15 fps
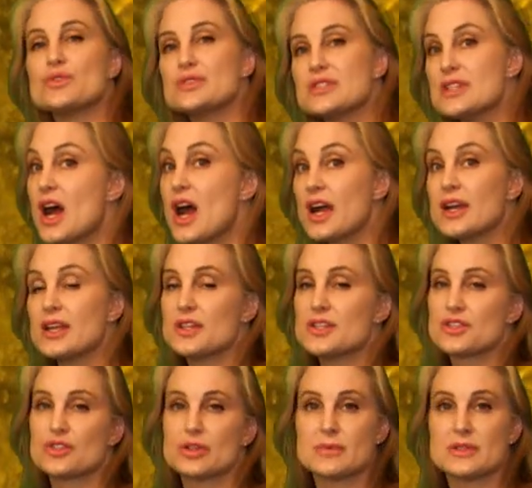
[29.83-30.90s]
So it's not going to
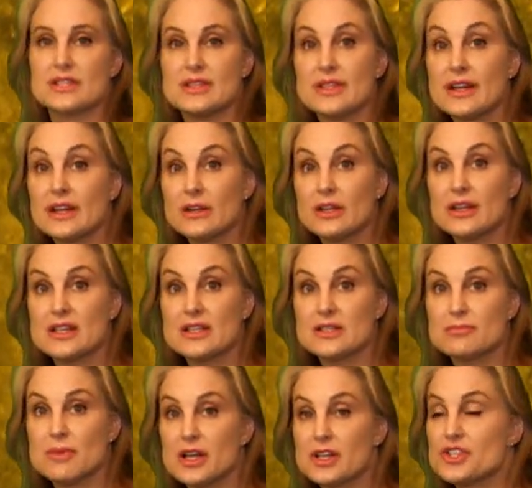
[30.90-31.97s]
disturb us nearly
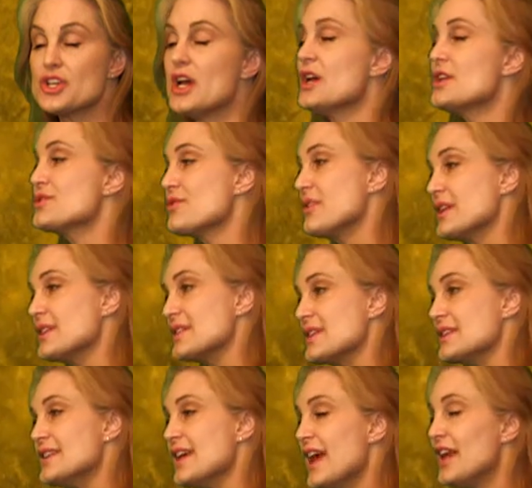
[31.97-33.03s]
as much. So things
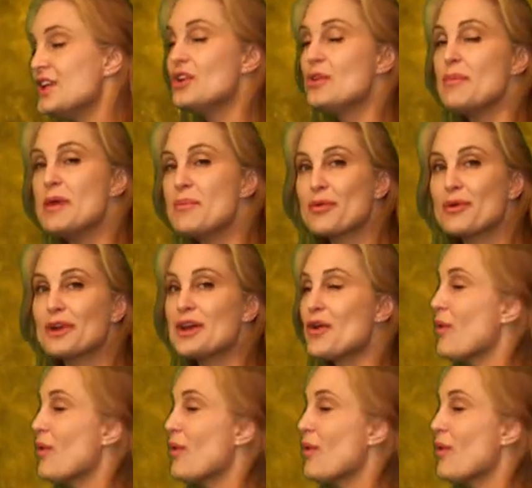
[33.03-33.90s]
continue to be pretty